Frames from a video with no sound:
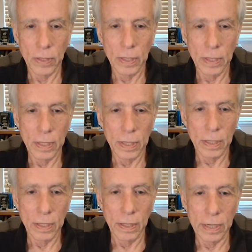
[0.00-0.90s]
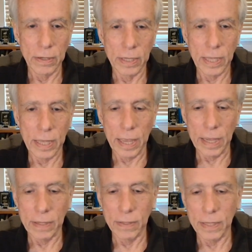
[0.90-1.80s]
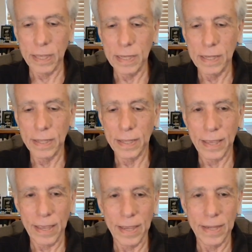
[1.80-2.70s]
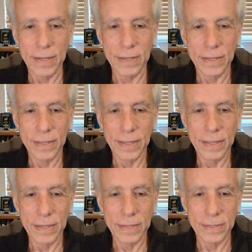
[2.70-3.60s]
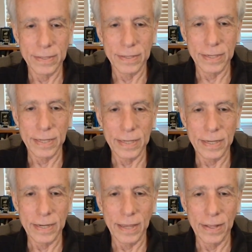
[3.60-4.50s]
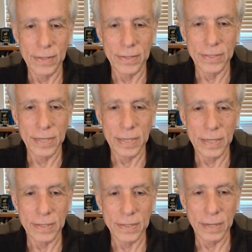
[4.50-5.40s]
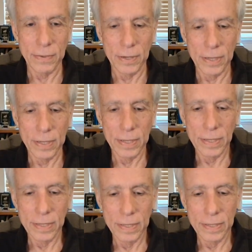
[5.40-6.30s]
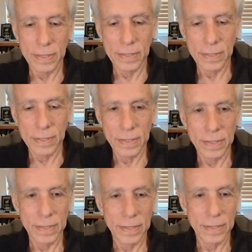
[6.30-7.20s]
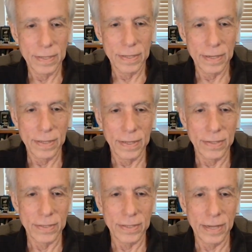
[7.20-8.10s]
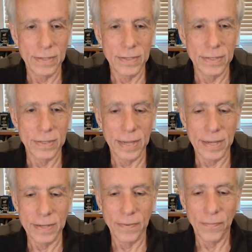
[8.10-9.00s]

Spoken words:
the letter K, the key K is C and L is D, etc. And there's H is A.